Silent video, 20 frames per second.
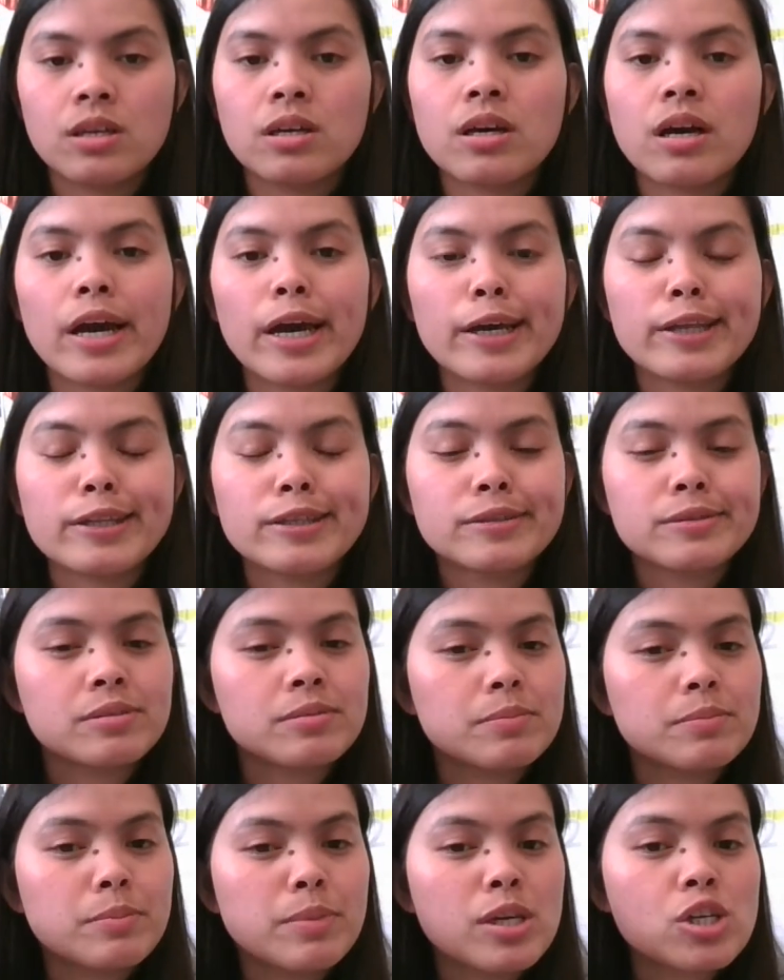and
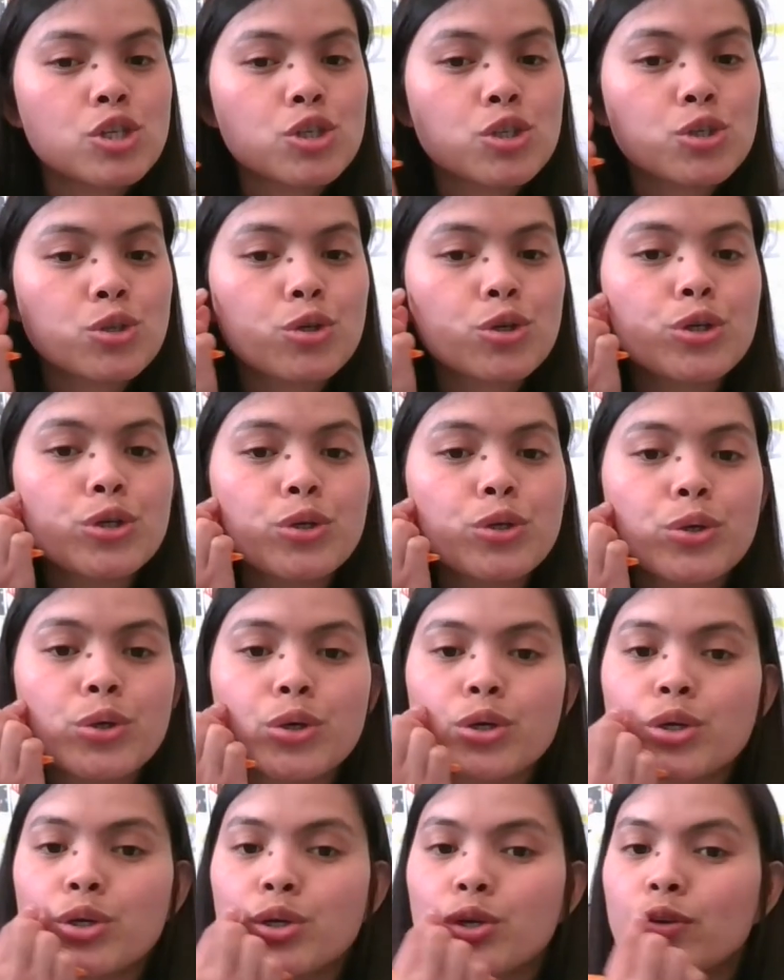make sure
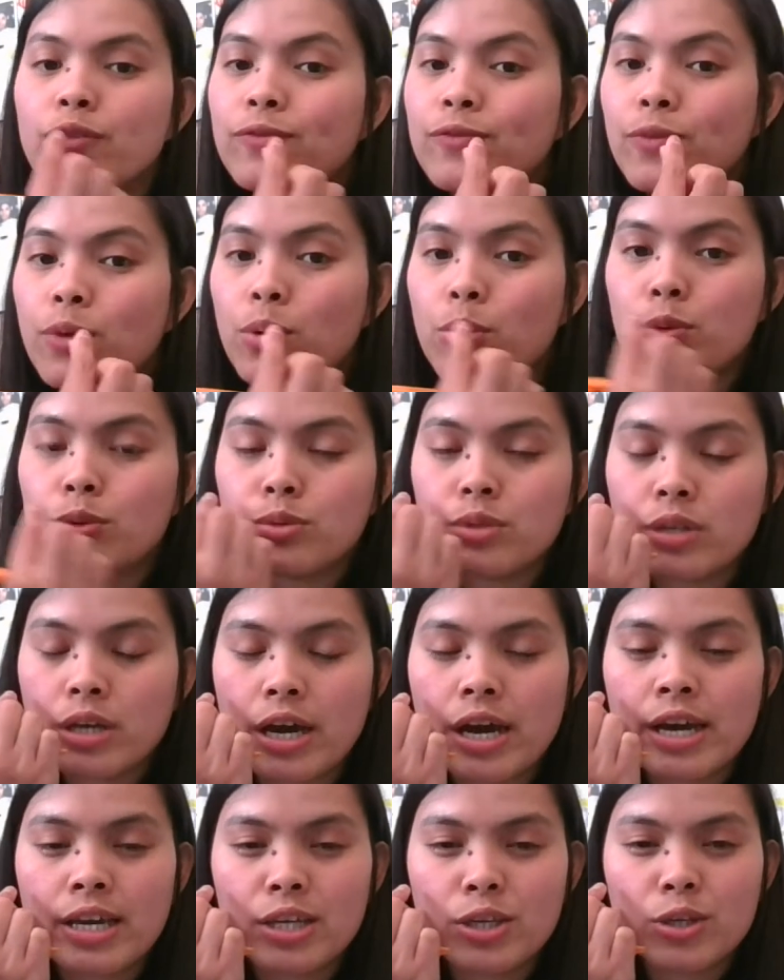your phone,
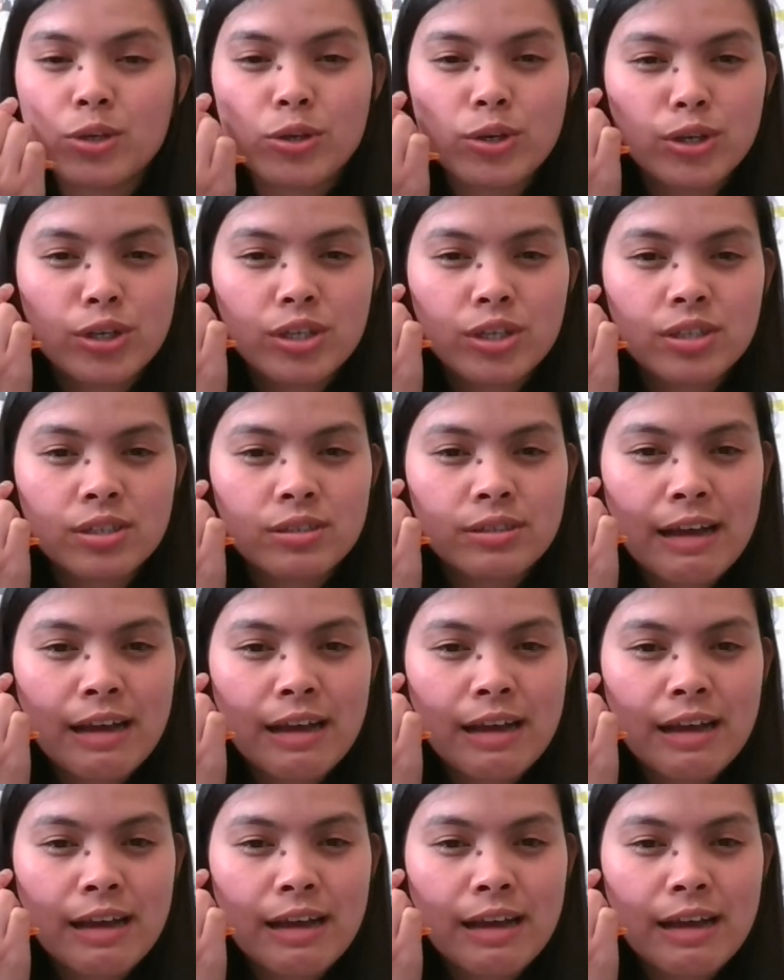your